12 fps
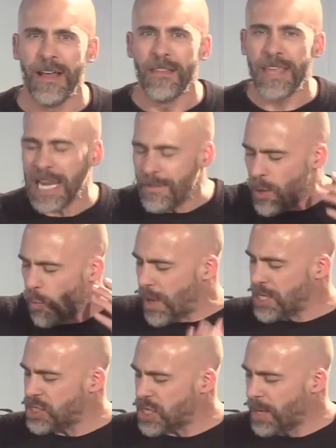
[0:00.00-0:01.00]
The enemy
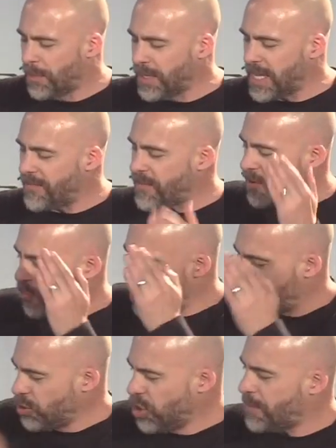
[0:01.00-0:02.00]
wants you to believe when
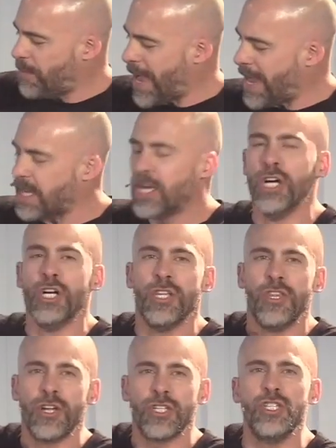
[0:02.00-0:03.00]
you look back,
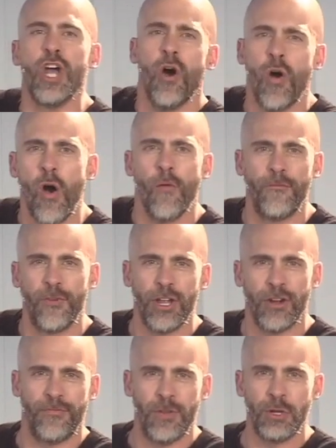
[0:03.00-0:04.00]
there's no hope for
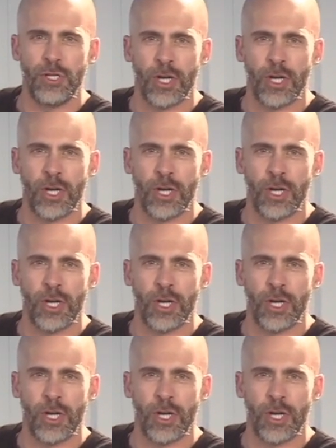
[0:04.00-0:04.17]
your future.